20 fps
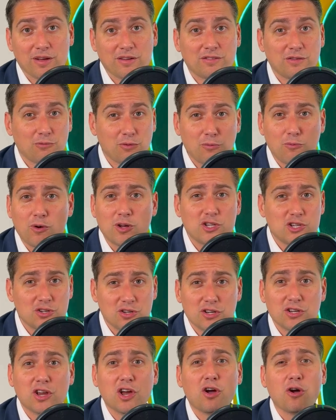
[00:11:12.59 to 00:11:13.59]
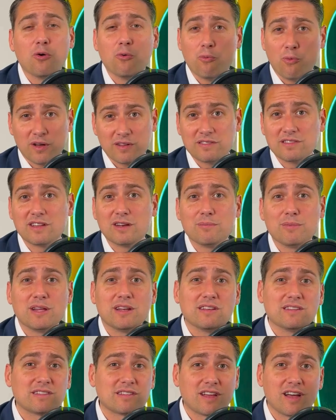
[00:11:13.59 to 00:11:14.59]
So we want you to know what's going to be
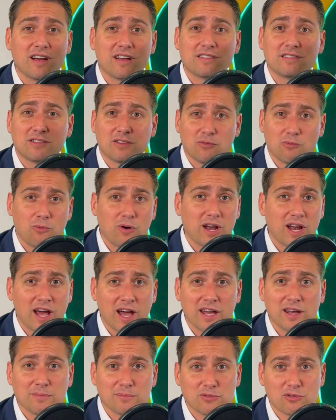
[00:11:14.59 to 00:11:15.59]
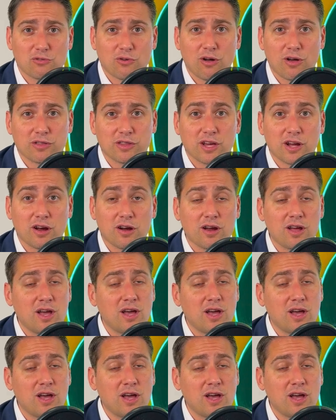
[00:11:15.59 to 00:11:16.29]
discussed and what items are on there.